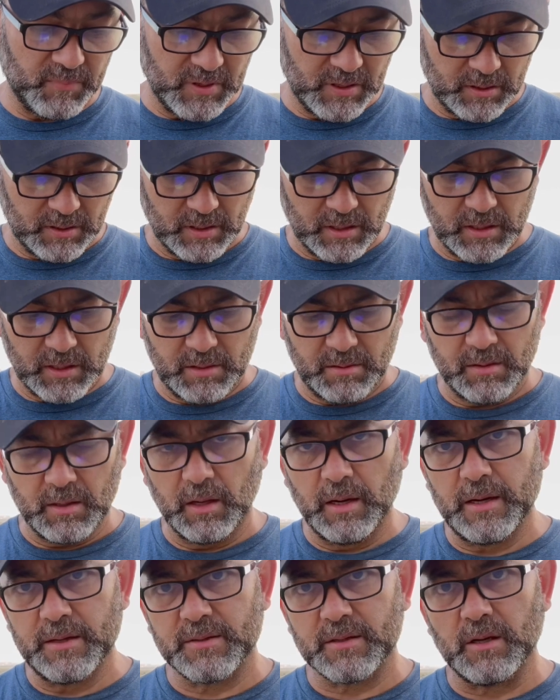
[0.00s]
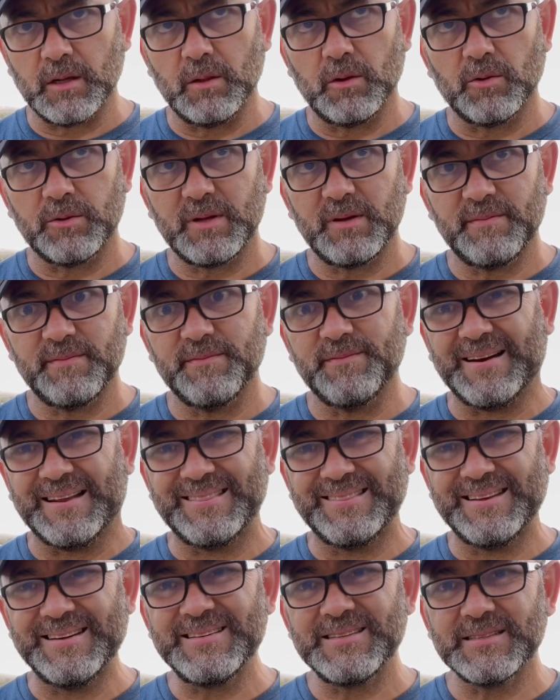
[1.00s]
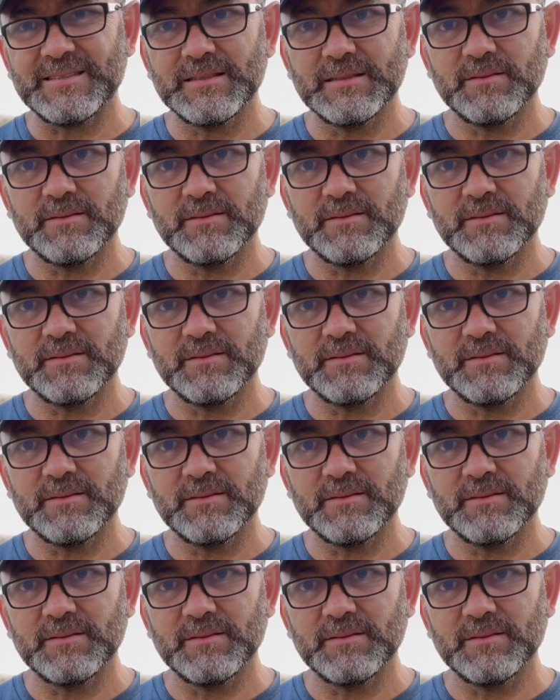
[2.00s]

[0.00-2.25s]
The lot is called Lote Valdez.